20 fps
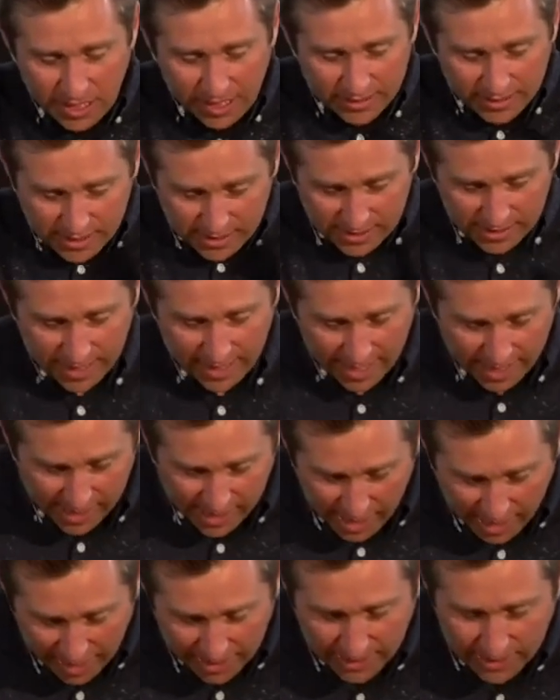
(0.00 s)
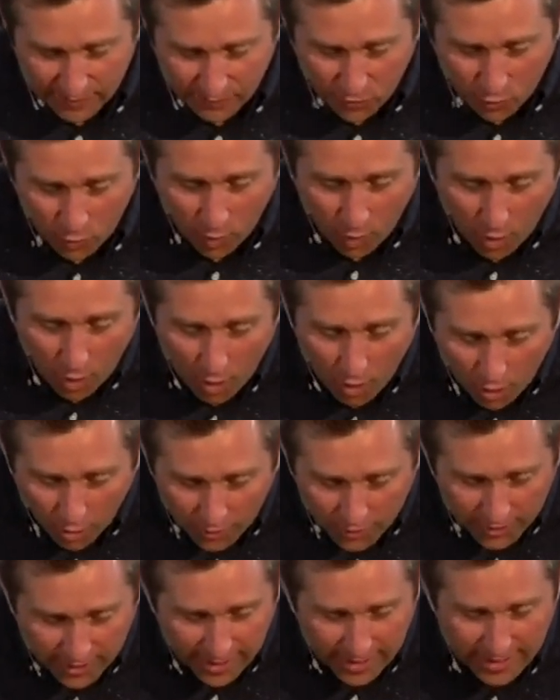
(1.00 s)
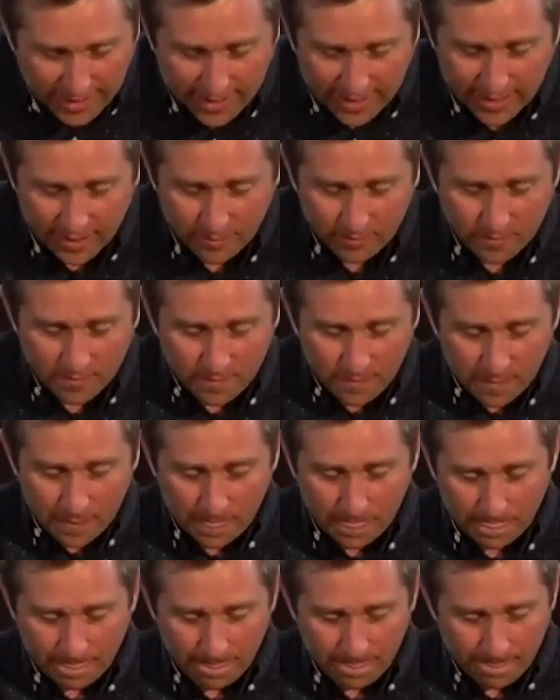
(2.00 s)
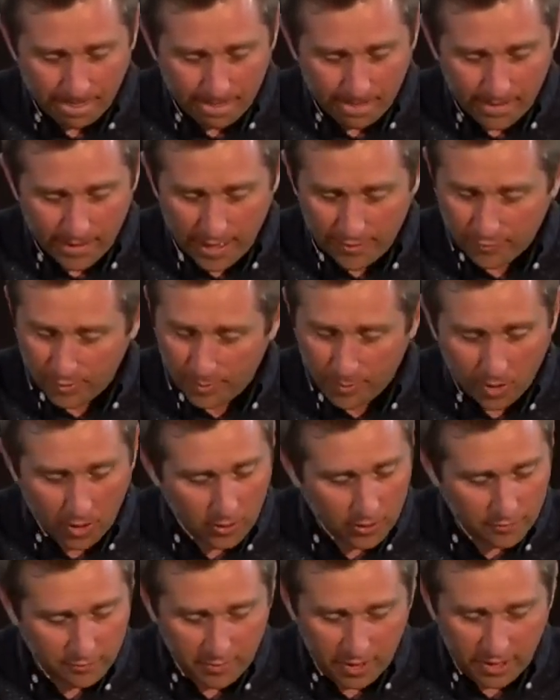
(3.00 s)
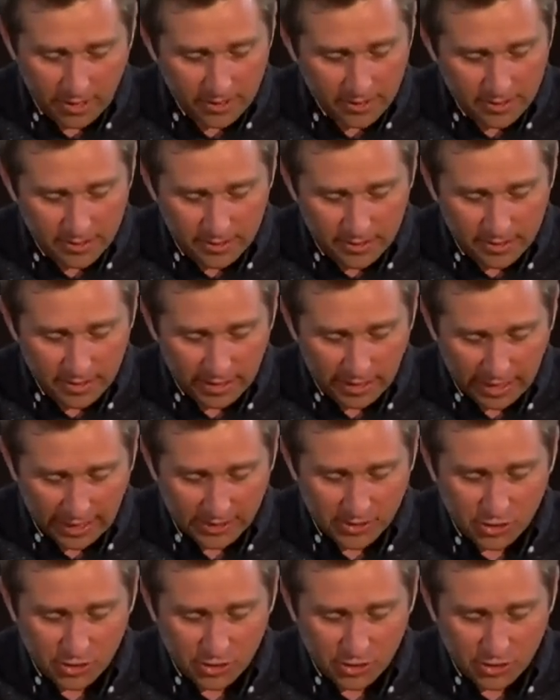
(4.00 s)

And today I give you all that I am. every part of me, and